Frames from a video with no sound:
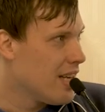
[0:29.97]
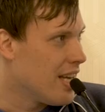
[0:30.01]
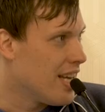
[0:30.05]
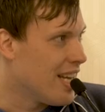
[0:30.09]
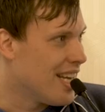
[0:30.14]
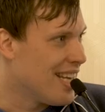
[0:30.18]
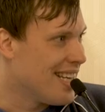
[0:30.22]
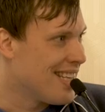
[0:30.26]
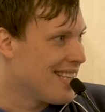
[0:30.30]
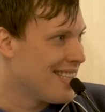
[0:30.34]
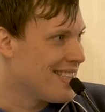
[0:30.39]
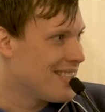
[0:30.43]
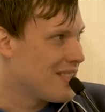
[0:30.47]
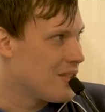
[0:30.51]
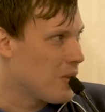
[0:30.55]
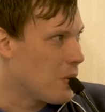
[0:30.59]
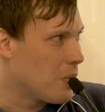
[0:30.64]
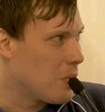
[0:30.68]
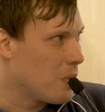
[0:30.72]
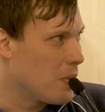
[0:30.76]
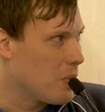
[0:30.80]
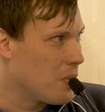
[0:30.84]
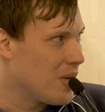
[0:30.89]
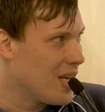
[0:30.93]
And
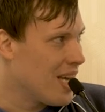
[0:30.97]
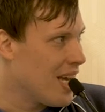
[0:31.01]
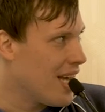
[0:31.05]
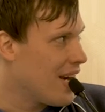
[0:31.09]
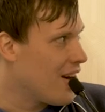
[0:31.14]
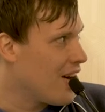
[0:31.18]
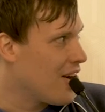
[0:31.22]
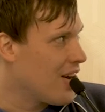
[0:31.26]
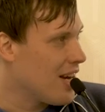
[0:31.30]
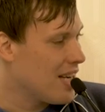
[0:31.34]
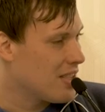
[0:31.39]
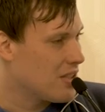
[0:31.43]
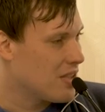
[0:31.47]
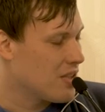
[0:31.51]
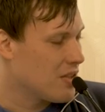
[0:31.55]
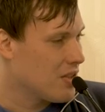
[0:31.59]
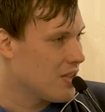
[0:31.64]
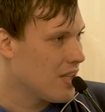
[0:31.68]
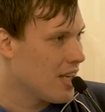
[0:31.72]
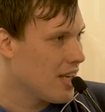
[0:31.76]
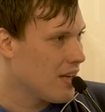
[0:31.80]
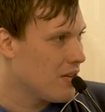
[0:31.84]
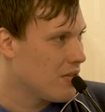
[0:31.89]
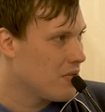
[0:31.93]
so when we had our
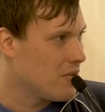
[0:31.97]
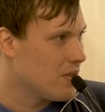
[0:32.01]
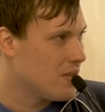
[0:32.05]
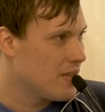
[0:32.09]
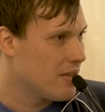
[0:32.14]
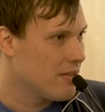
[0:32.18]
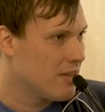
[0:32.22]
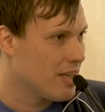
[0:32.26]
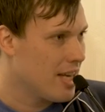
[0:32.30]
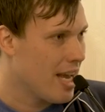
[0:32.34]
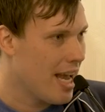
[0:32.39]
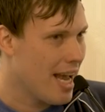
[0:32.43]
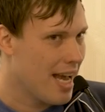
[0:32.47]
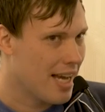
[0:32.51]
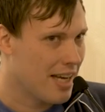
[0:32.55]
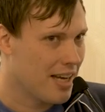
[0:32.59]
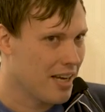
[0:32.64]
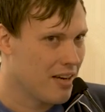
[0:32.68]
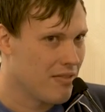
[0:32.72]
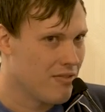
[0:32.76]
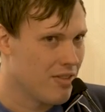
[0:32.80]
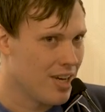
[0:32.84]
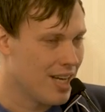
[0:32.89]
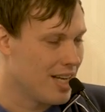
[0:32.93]
National Day of Civic
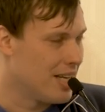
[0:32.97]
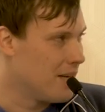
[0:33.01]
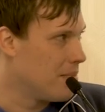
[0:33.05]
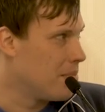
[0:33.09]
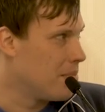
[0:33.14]
Hacking event